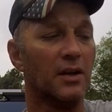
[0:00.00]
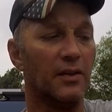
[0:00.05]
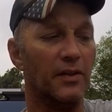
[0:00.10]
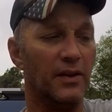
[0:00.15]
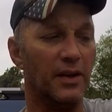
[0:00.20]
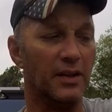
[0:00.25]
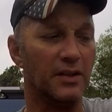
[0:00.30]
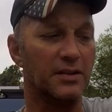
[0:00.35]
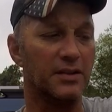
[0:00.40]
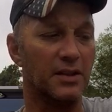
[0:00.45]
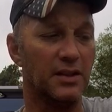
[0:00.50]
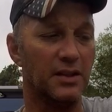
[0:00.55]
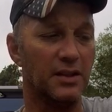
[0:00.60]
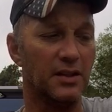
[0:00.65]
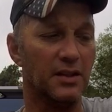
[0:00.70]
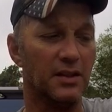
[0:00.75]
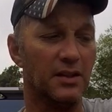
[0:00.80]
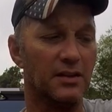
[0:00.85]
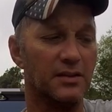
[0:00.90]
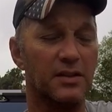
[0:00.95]
This
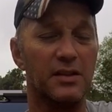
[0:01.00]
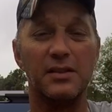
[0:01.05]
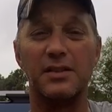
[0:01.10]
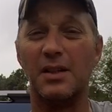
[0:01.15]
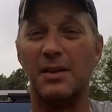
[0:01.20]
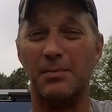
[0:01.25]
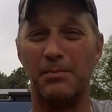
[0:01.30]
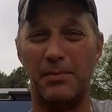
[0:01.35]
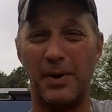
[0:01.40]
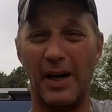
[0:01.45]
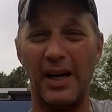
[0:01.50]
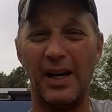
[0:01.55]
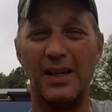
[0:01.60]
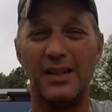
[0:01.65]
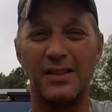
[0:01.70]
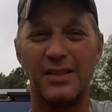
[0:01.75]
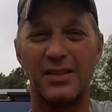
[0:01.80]
is some bad